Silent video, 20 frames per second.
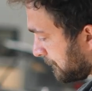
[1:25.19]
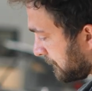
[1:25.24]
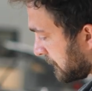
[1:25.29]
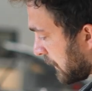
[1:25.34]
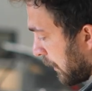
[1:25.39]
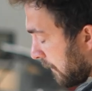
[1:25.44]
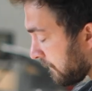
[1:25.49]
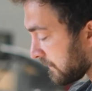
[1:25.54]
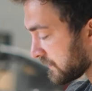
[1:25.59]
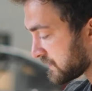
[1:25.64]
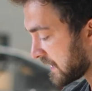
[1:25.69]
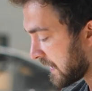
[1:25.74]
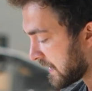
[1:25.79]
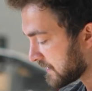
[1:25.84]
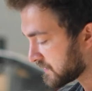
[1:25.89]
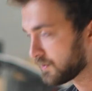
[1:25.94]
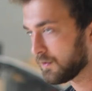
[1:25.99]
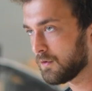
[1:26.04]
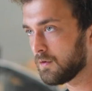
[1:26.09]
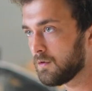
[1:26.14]

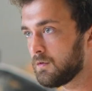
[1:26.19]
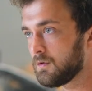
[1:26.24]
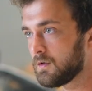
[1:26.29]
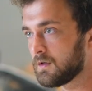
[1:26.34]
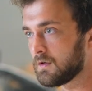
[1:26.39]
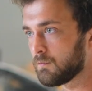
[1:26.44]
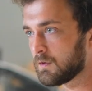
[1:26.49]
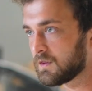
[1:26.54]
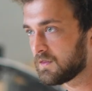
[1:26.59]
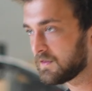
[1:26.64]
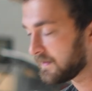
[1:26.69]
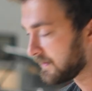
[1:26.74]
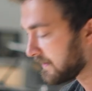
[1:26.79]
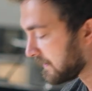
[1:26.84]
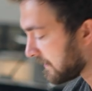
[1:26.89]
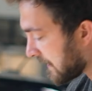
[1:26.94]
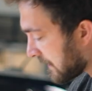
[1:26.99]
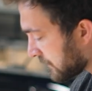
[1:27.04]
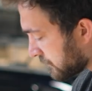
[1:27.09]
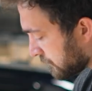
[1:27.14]
oversized hole with
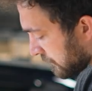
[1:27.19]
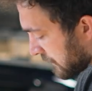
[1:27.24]
the extra